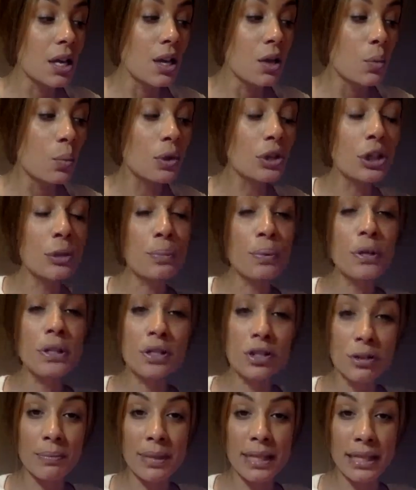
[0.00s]
When you put
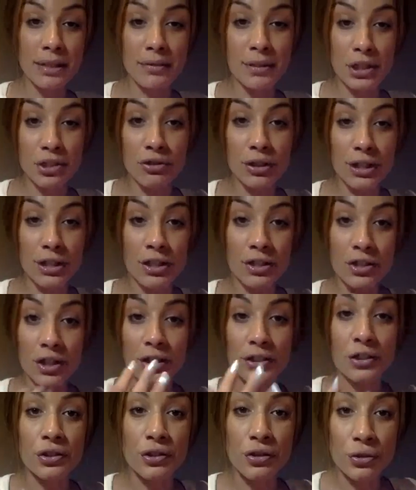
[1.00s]
so many restrictions
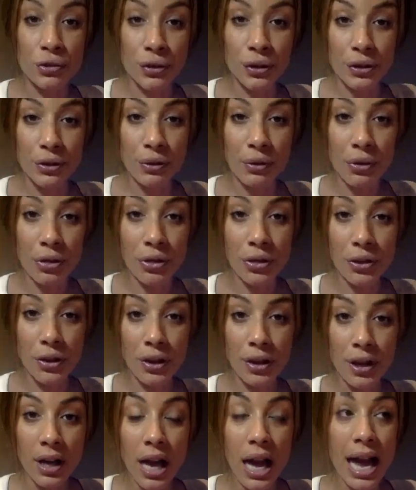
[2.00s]
on your truth,
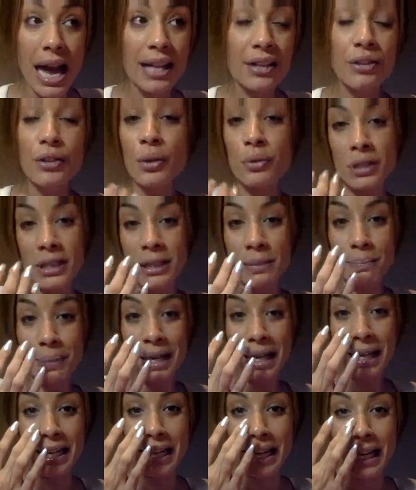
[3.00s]
and you don't
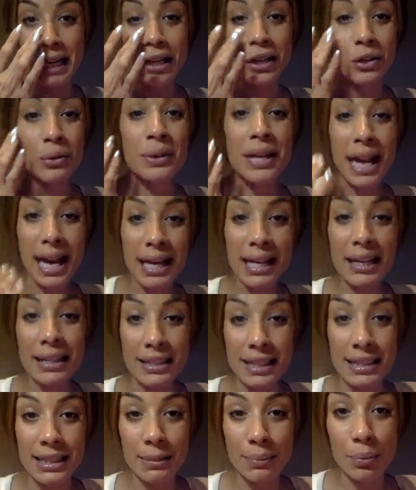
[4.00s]
speak it, you can get
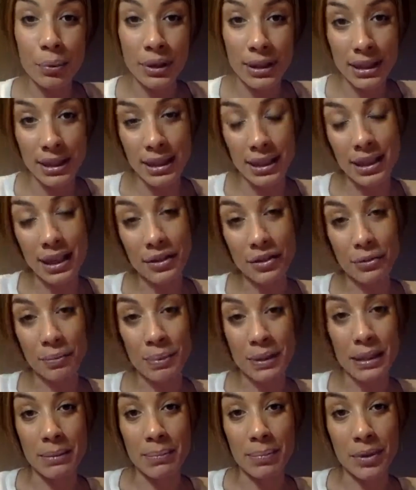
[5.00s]
disappointed in
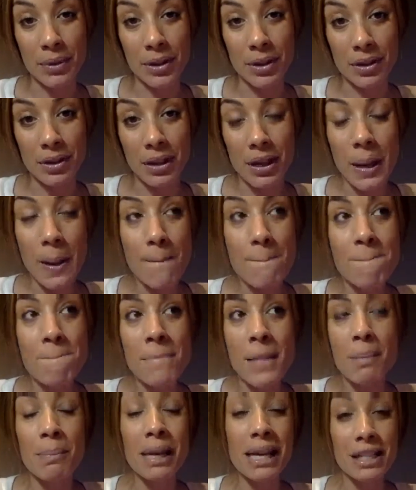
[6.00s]
other people
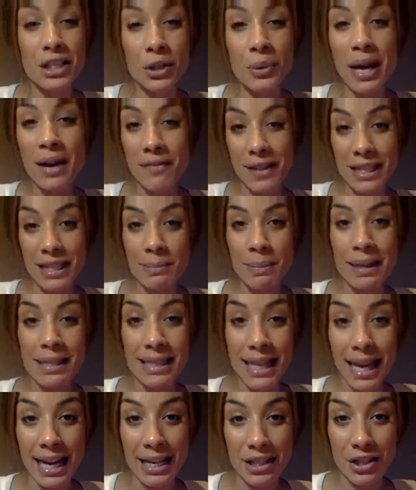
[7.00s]
because you have
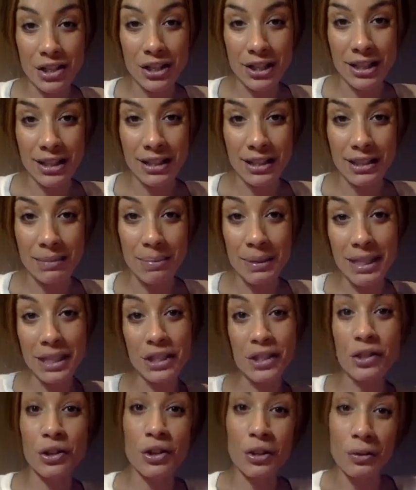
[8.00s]
expectations,
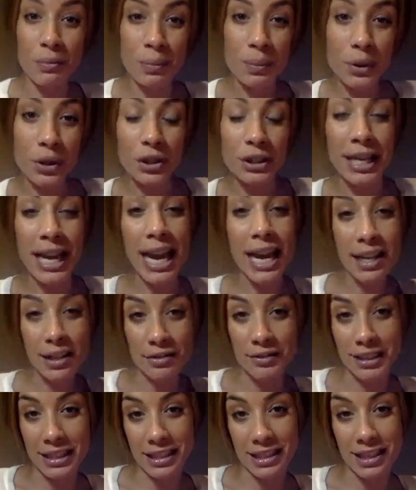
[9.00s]
because you're
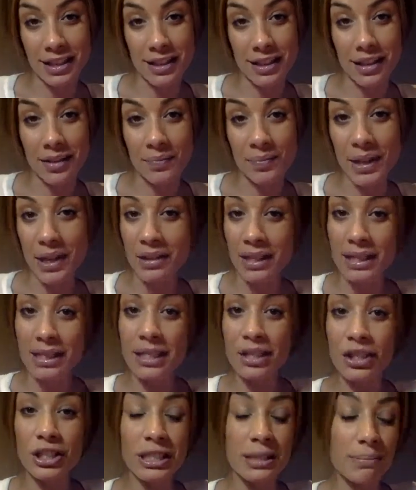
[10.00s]
catering to them. Now, this
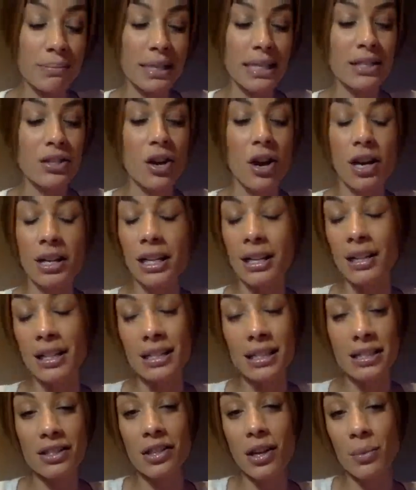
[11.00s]
is just me talking. This
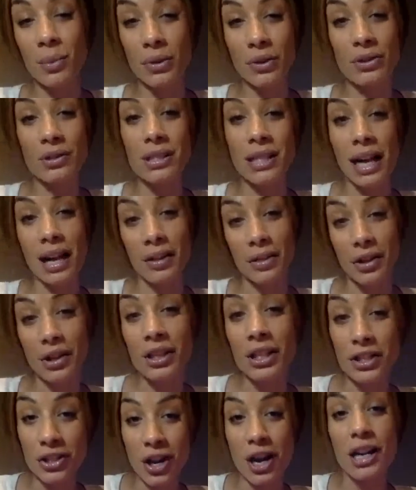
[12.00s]
is not what they're saying. They're going
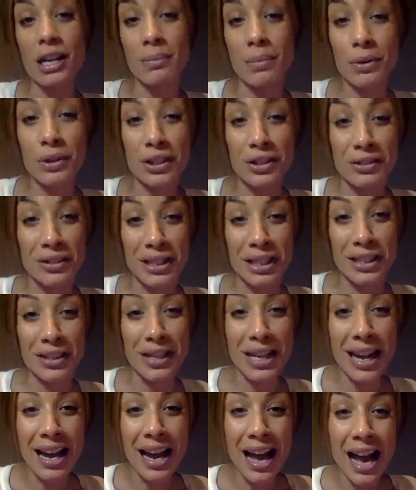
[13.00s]
to talk about you here.
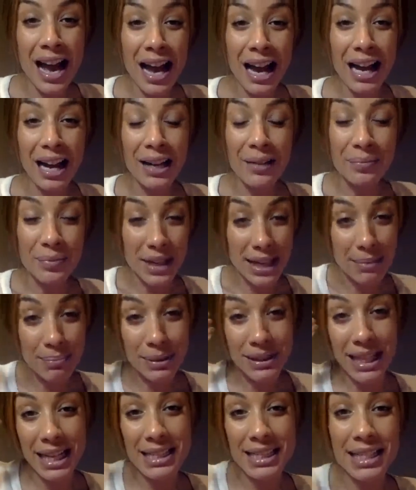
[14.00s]
But
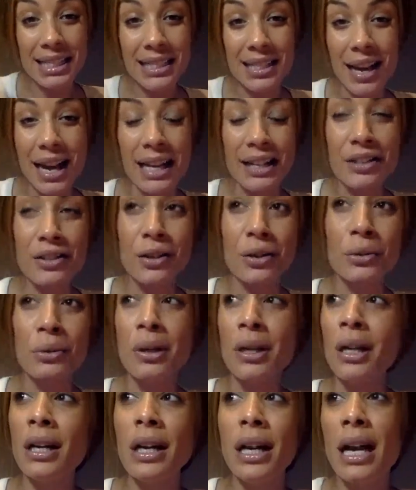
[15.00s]
that's a side note.
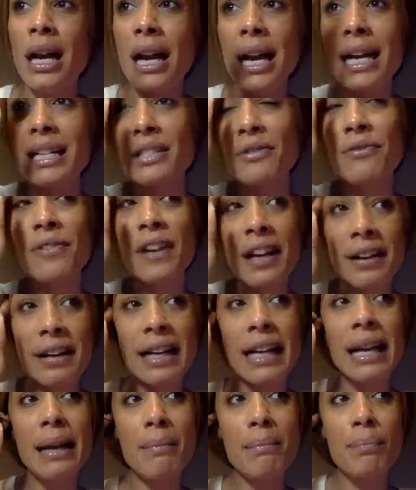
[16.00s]
It's
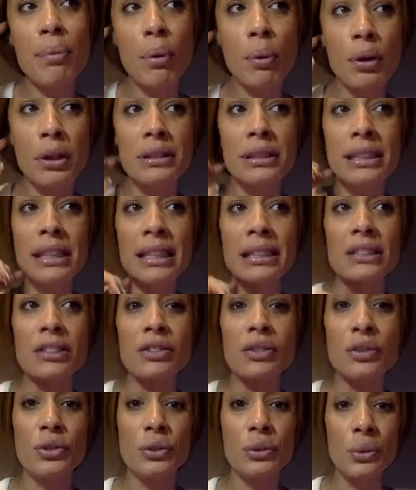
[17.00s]
very important
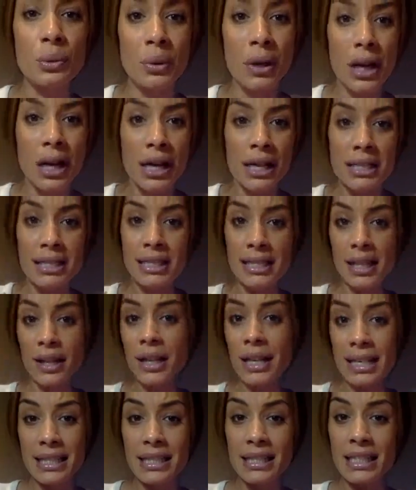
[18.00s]
to
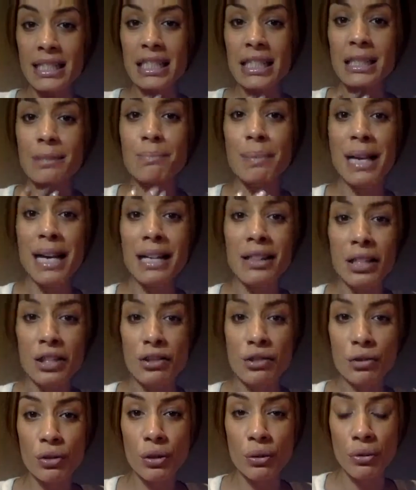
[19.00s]
seriously speak the
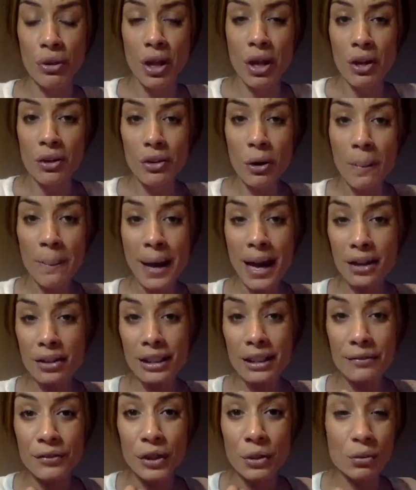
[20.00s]
truth. No matter
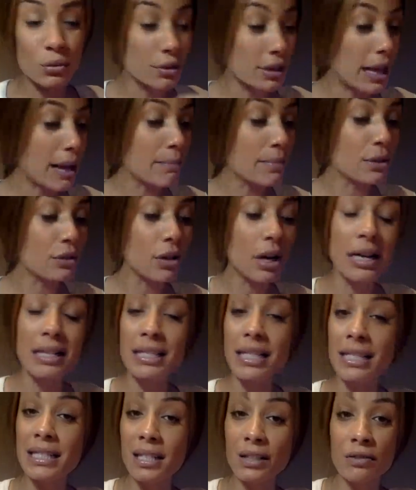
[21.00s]
if you come
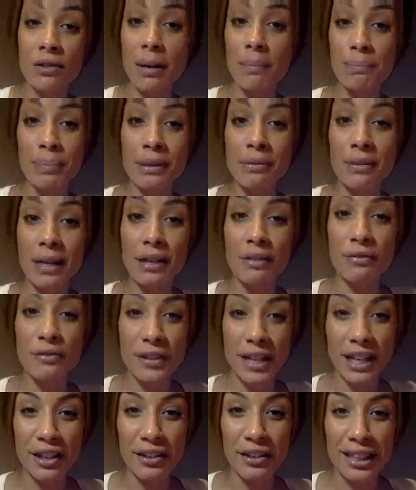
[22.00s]
across as the Grumpy
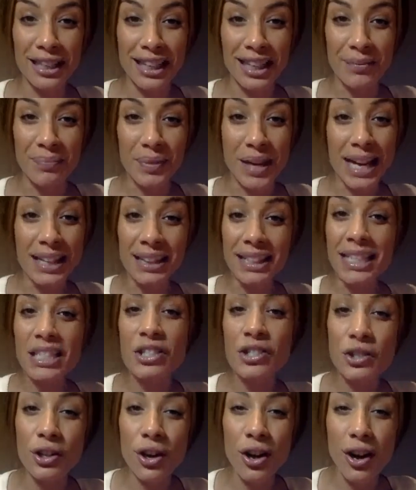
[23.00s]
Red Fairy, at
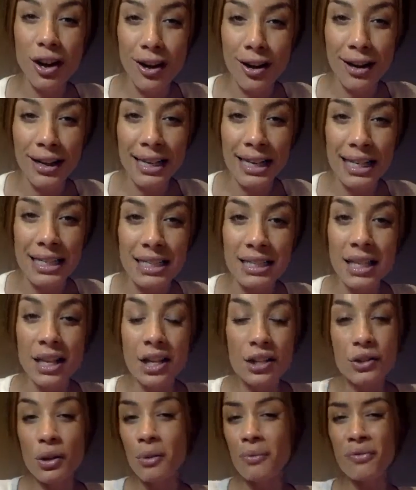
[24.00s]
least you're
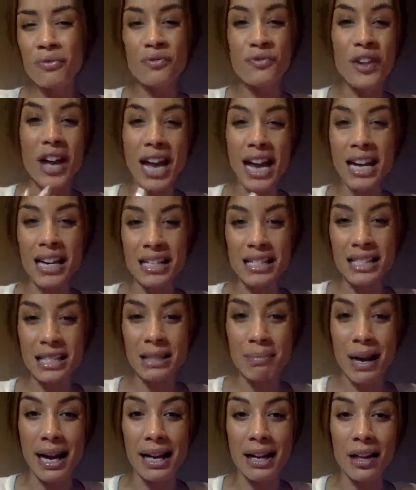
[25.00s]
honest. Don't fake a
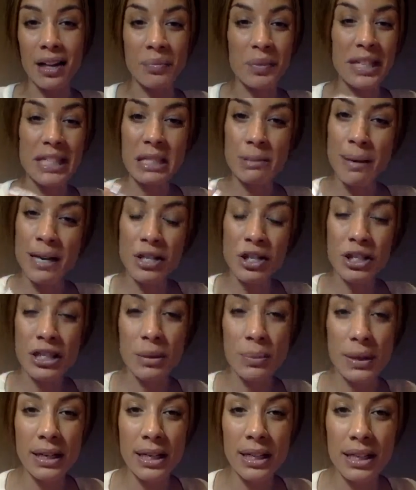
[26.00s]
smile,
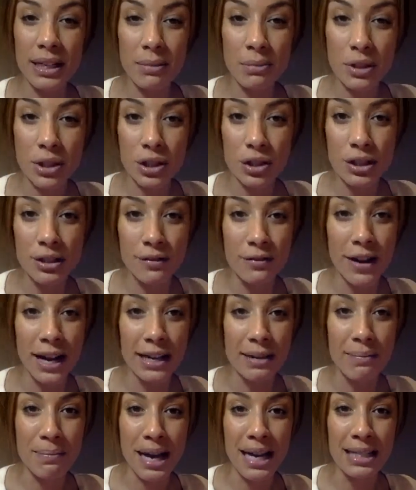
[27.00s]
especially when it comes to your
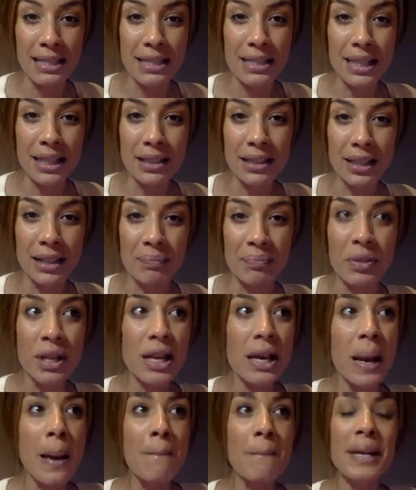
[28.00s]
Divine Masculine,
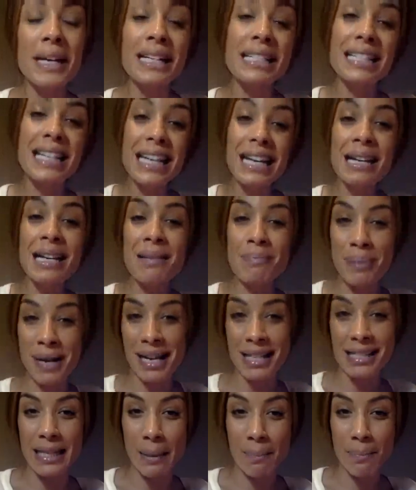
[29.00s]
because he
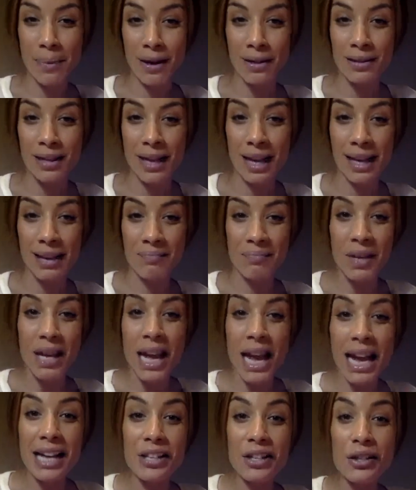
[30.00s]
picks up on that.
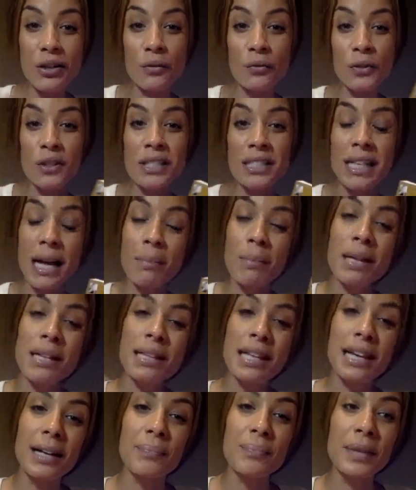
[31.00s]
And, for some
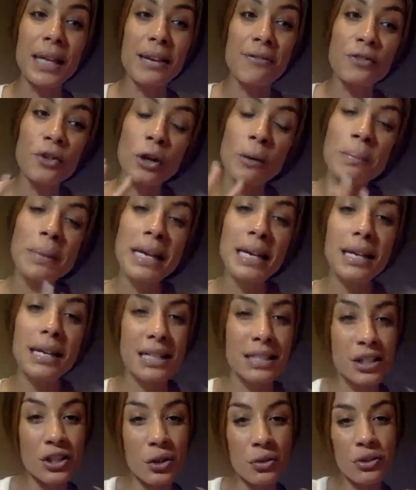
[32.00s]
of them, if you're being,
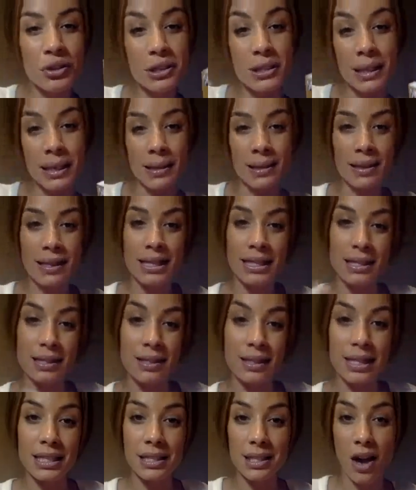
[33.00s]
because, there's like
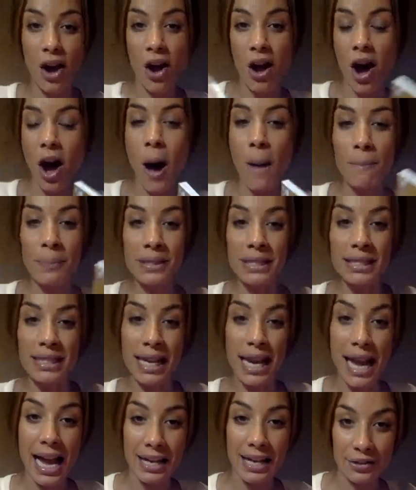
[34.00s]
this
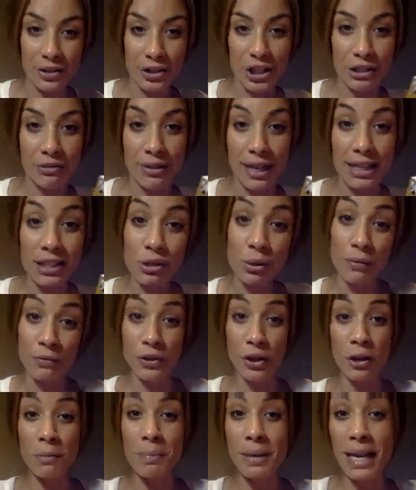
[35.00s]
opposite energy, right? So
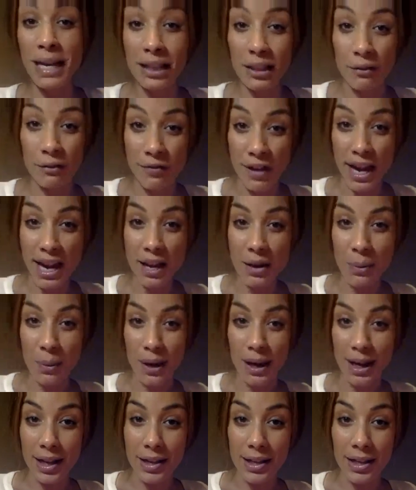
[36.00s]
if you're being the fake
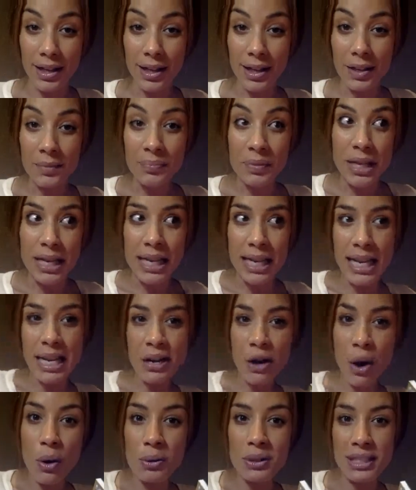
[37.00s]
one,
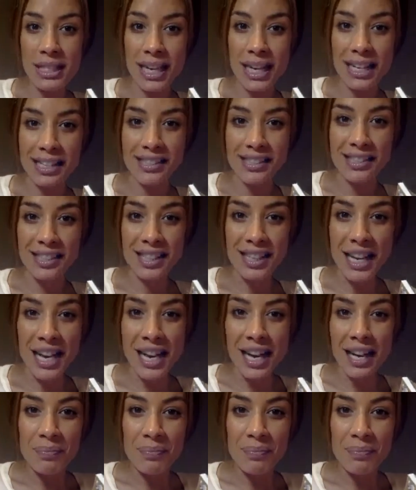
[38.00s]
he knows it.